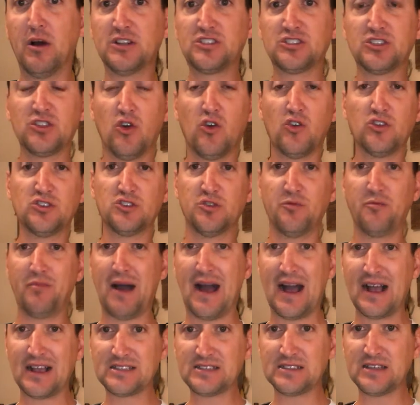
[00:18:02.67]
much larger
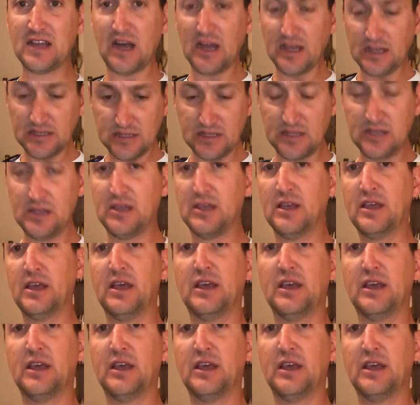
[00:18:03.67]
box size.